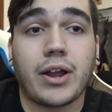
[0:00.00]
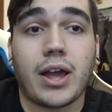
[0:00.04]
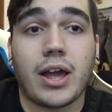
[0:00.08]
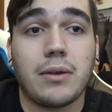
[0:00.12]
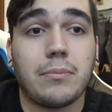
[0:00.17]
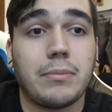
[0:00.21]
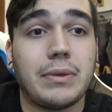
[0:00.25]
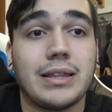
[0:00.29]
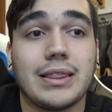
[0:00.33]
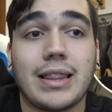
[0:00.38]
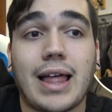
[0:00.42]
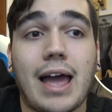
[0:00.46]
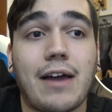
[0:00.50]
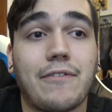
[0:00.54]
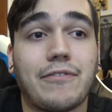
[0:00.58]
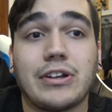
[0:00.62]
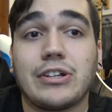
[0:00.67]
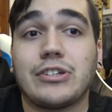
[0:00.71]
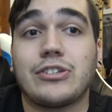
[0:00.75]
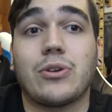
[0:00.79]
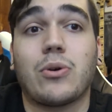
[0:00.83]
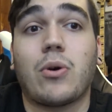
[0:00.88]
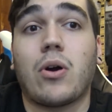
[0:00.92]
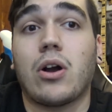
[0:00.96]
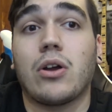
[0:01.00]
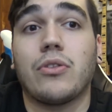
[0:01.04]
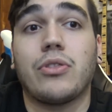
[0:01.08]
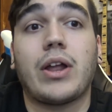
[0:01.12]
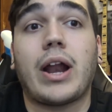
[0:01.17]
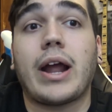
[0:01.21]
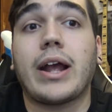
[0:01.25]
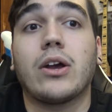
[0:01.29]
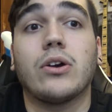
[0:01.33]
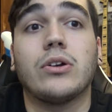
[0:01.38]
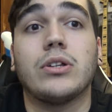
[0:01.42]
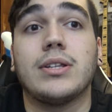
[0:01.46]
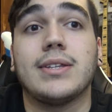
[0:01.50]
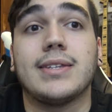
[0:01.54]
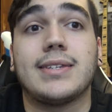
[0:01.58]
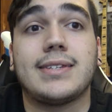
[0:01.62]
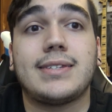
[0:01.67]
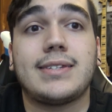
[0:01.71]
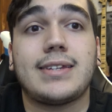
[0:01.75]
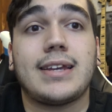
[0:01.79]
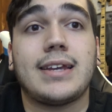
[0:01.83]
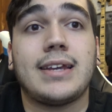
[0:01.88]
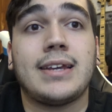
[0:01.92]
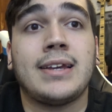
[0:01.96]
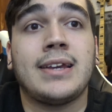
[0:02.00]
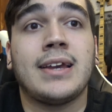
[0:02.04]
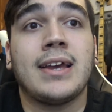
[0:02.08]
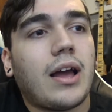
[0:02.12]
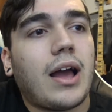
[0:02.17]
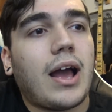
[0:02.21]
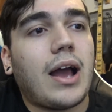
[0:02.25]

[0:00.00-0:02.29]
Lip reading: and me laughing so hard that I couldn't see.